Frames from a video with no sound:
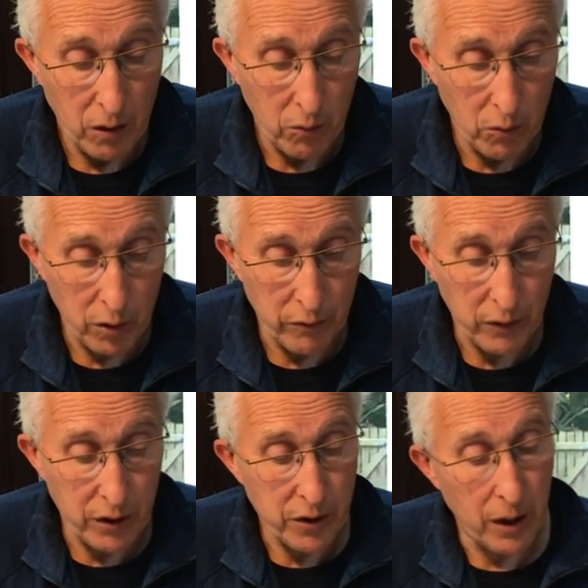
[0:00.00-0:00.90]
one of
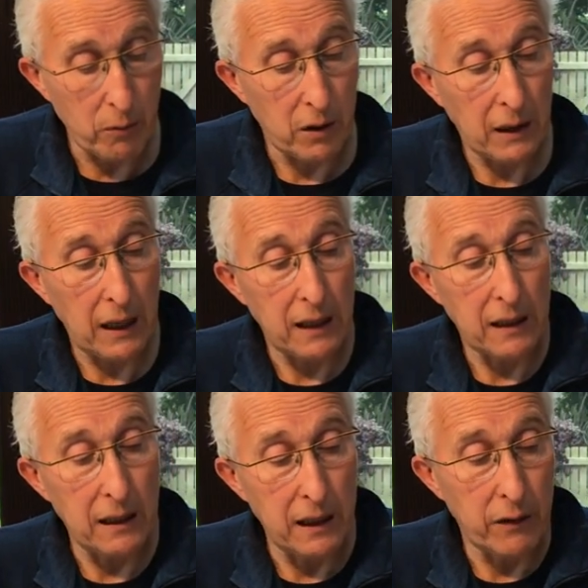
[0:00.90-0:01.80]
which I will
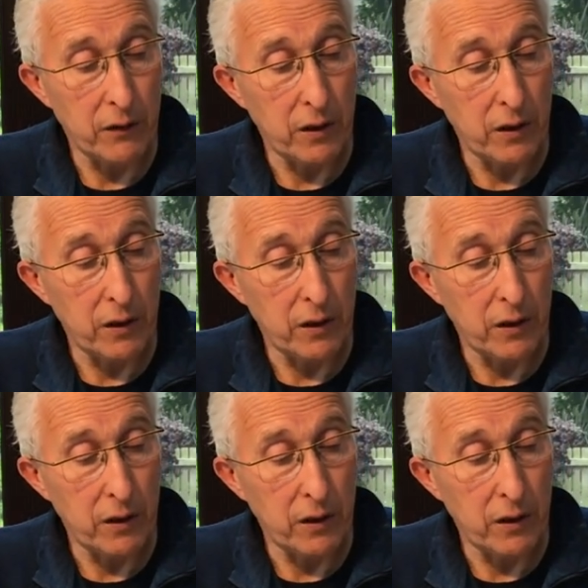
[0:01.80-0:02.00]
gladly leave to